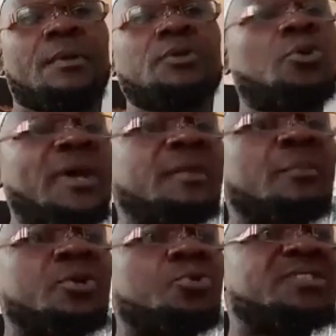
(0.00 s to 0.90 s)
So
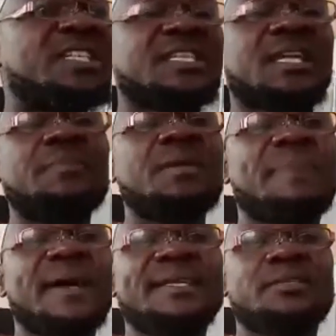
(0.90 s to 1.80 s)
anybody who is ascribing
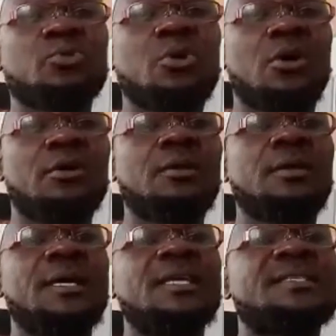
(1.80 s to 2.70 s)
patterns to God
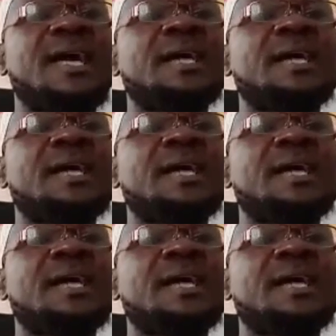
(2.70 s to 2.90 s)
is